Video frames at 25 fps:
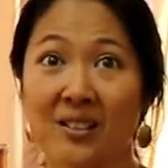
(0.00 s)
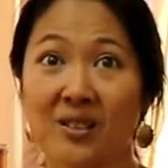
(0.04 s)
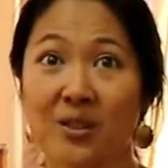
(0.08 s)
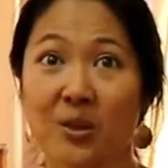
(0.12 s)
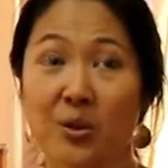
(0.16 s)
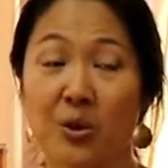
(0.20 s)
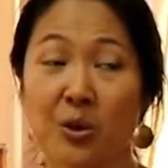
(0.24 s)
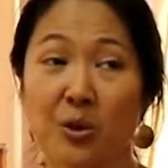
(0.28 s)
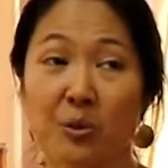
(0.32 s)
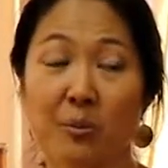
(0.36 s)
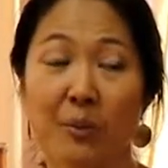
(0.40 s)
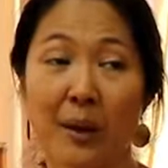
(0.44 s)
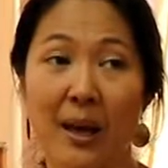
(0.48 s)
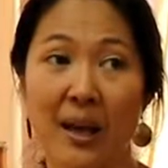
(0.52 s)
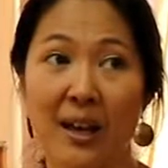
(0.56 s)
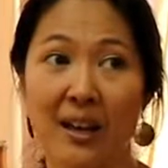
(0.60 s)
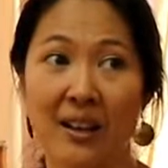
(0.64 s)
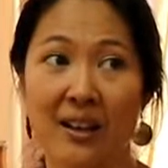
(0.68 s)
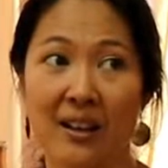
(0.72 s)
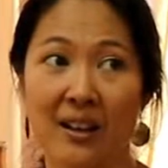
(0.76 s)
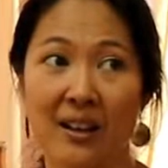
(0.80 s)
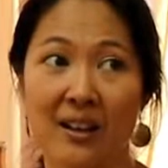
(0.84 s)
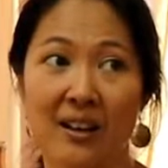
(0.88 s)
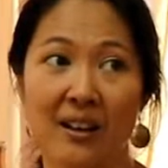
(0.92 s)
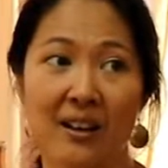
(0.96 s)
So you're
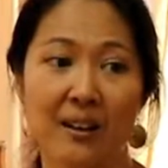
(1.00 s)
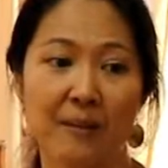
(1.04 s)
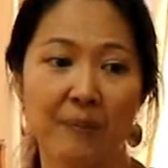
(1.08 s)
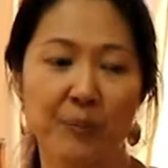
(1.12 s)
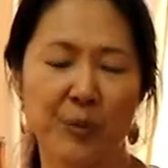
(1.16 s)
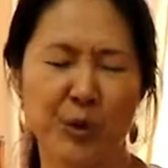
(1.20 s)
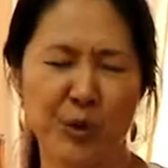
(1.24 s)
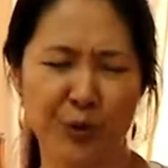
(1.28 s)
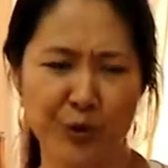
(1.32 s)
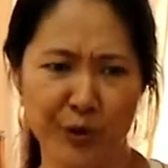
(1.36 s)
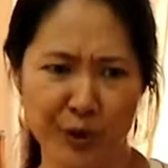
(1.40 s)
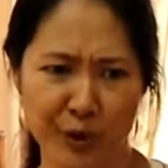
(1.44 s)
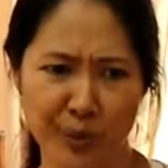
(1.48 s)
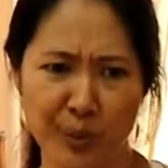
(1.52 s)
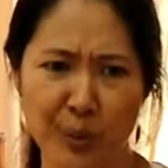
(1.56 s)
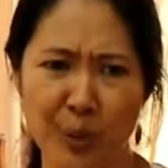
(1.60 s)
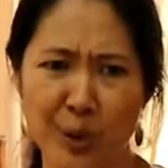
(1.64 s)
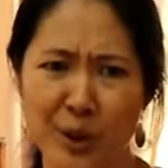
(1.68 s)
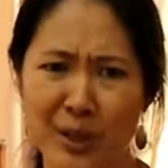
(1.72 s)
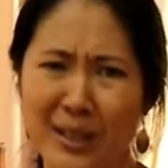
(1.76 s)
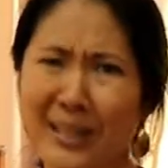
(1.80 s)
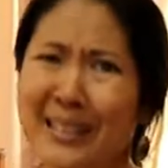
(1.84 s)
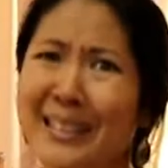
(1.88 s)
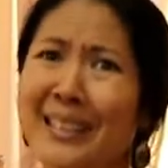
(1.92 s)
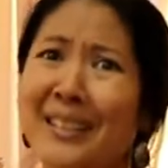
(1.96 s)
back, you feel
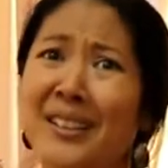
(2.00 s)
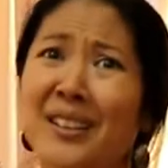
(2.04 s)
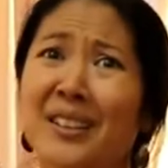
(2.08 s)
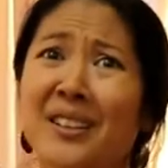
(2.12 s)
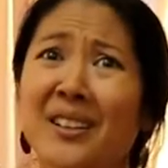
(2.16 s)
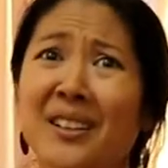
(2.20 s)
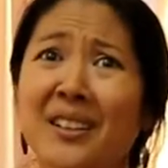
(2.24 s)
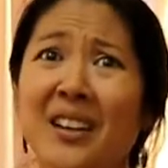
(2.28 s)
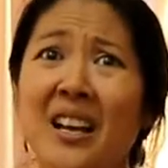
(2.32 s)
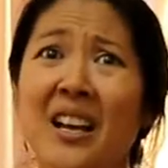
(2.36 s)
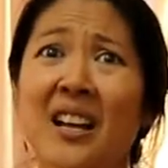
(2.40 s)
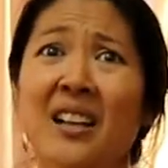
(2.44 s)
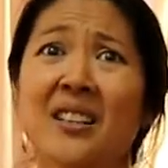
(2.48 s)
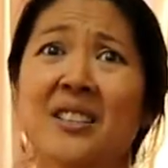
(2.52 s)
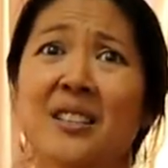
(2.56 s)
more clear.